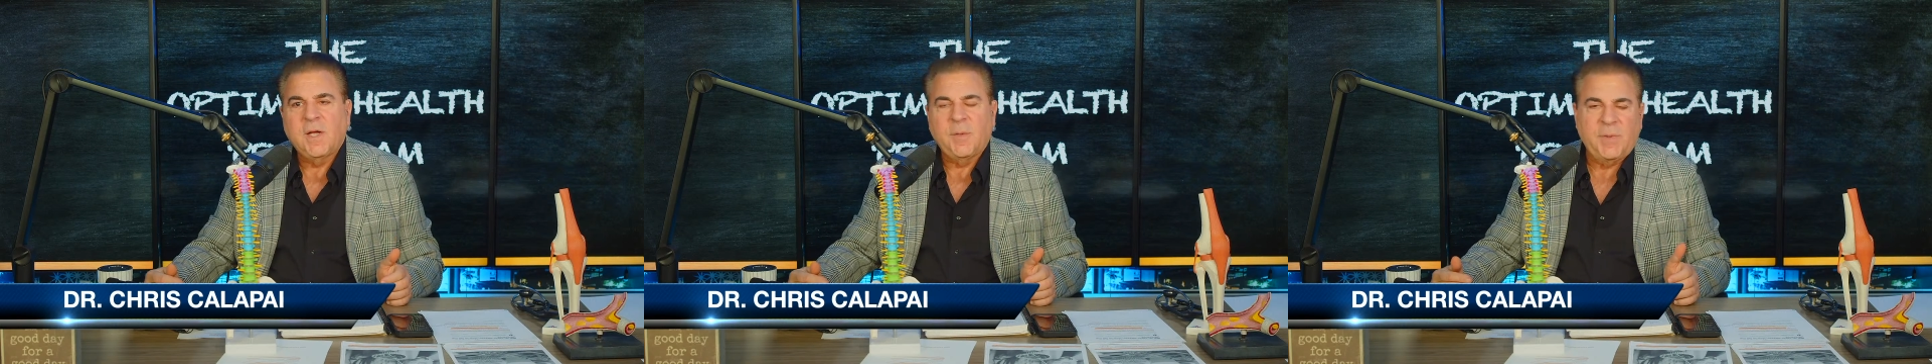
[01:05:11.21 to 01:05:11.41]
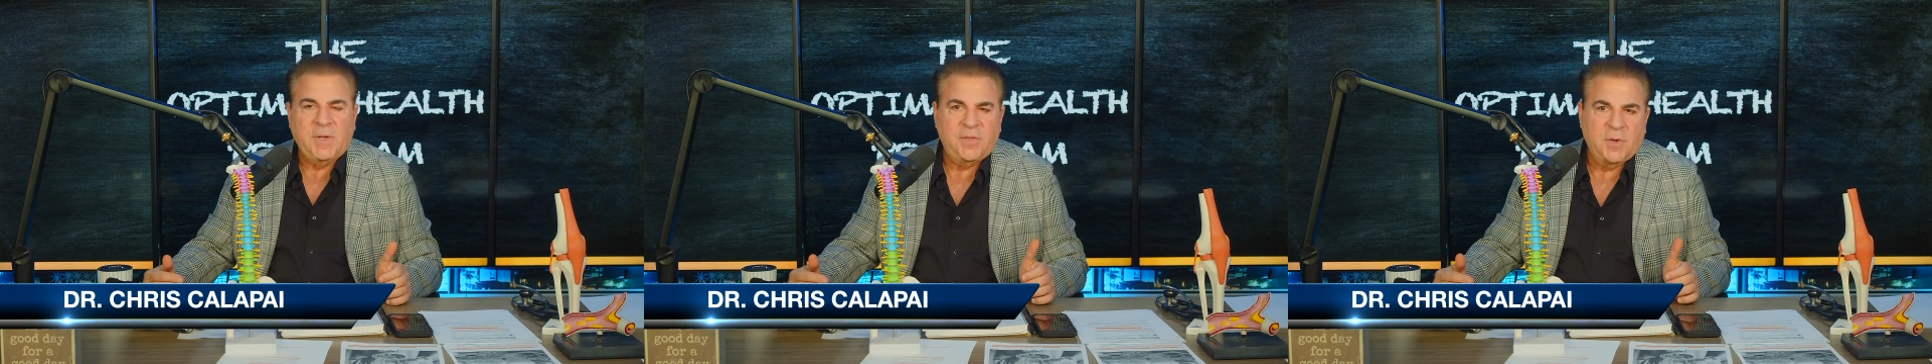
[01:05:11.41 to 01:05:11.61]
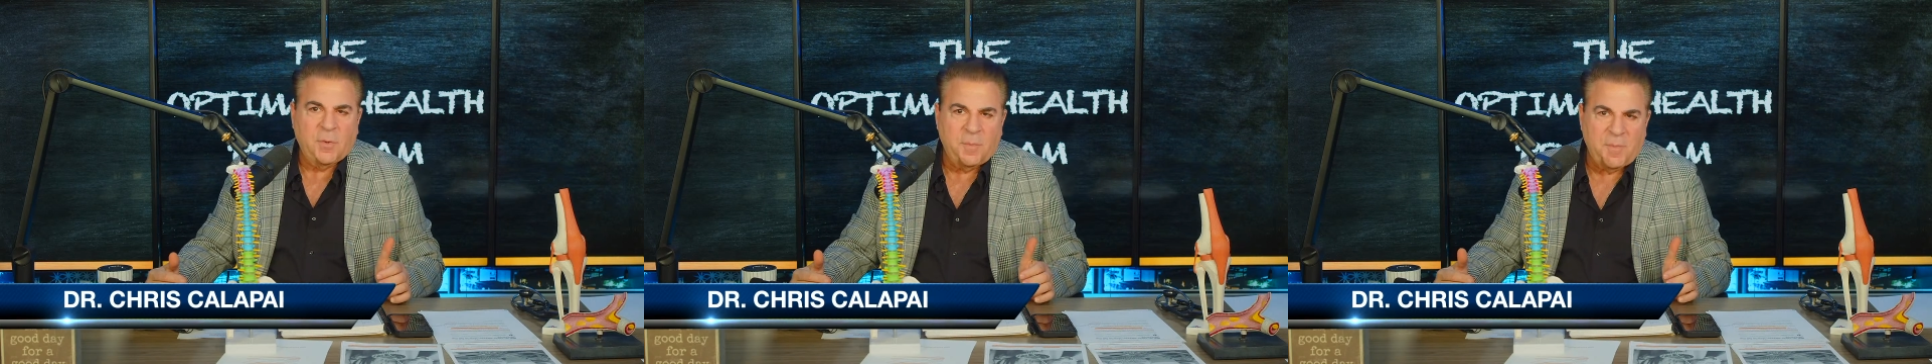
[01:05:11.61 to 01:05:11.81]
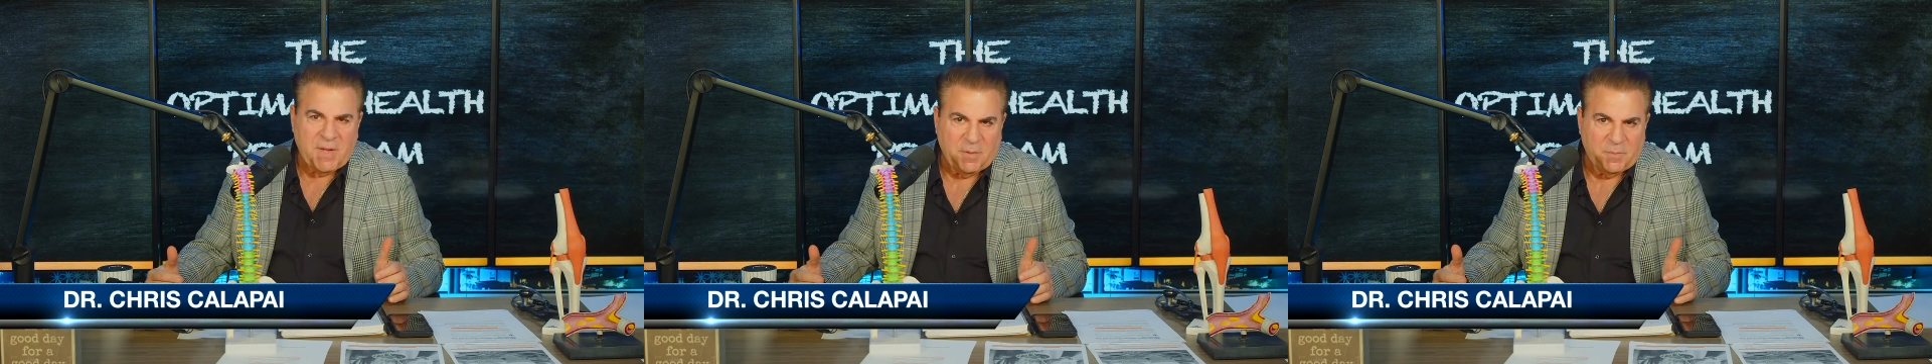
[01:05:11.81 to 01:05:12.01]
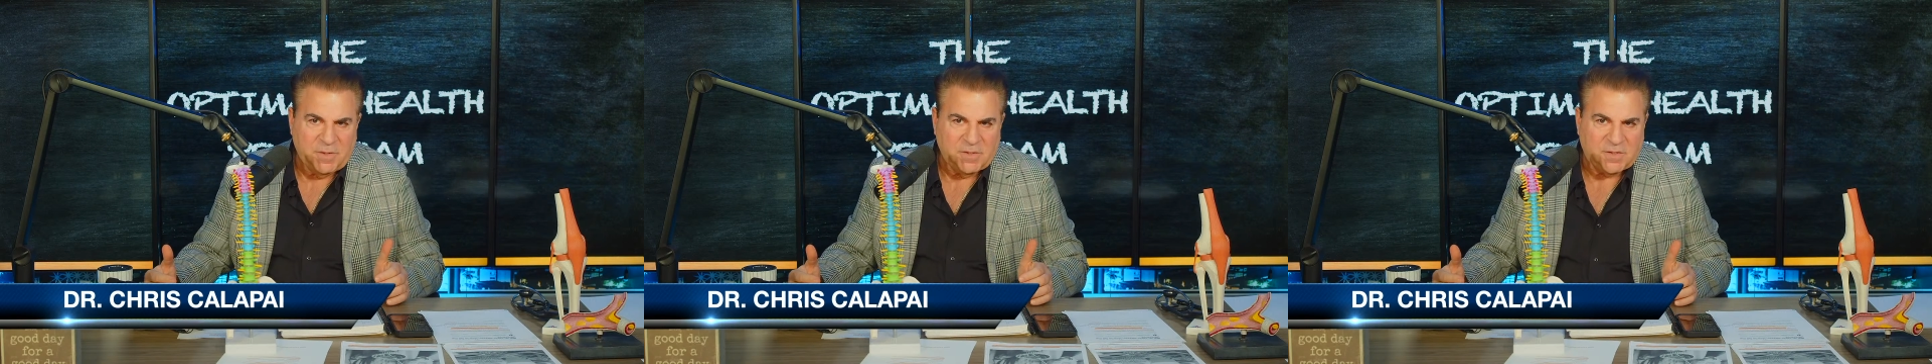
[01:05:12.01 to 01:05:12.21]
I mean, there
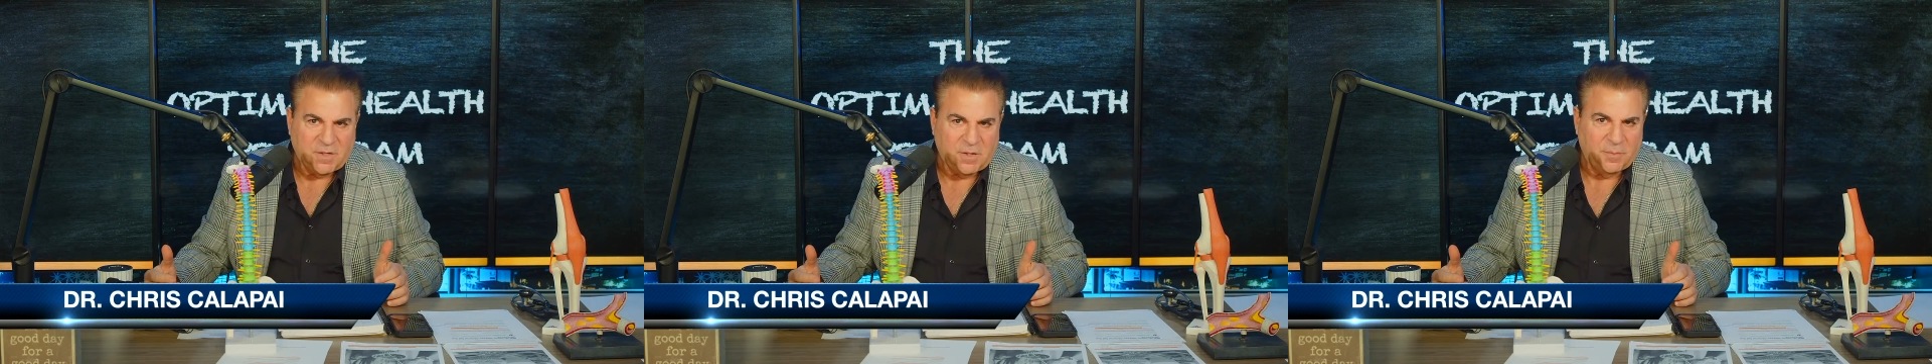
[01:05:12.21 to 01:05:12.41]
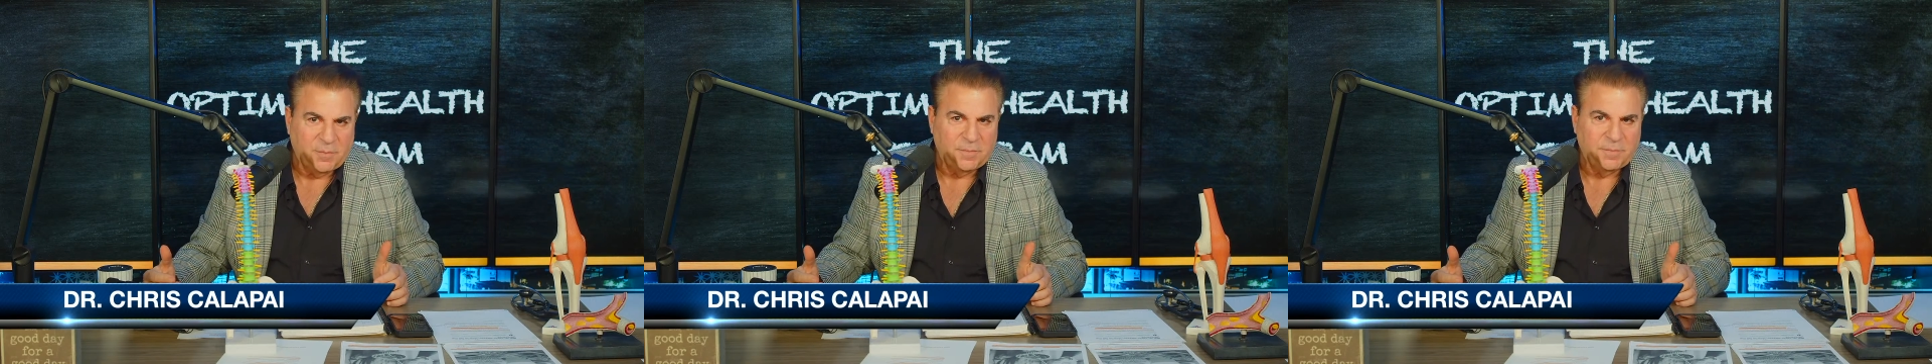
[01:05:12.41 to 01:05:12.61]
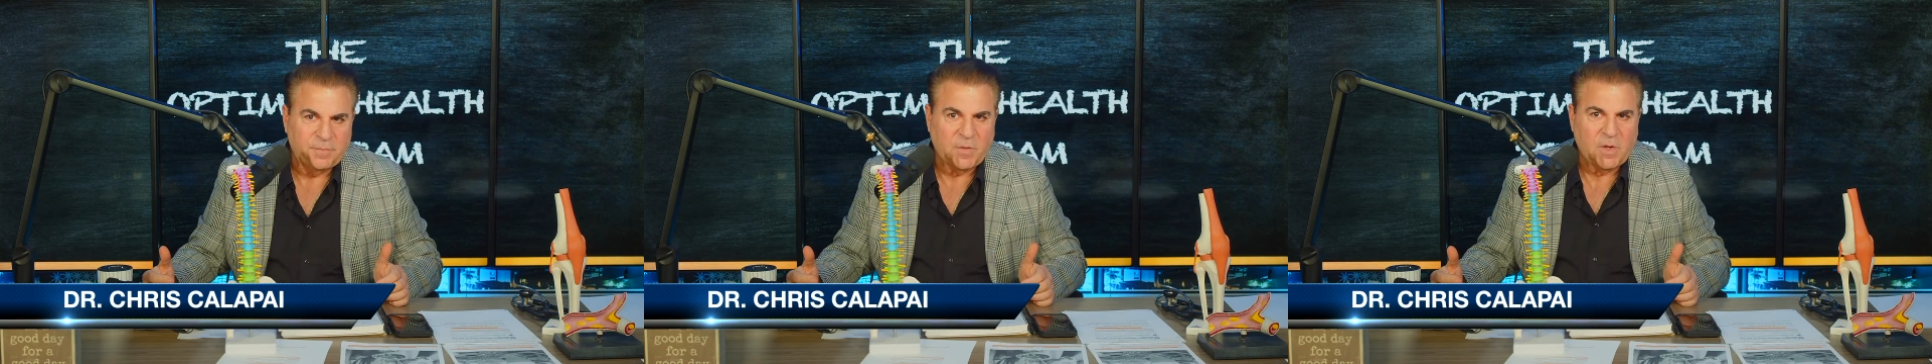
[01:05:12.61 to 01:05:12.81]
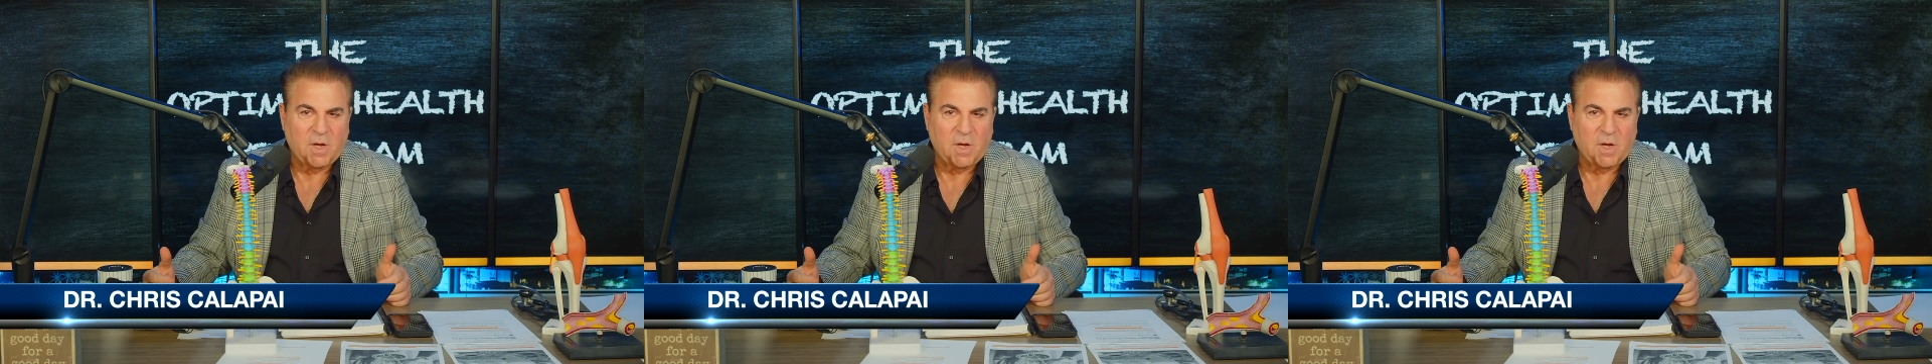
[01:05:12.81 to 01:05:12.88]
may be some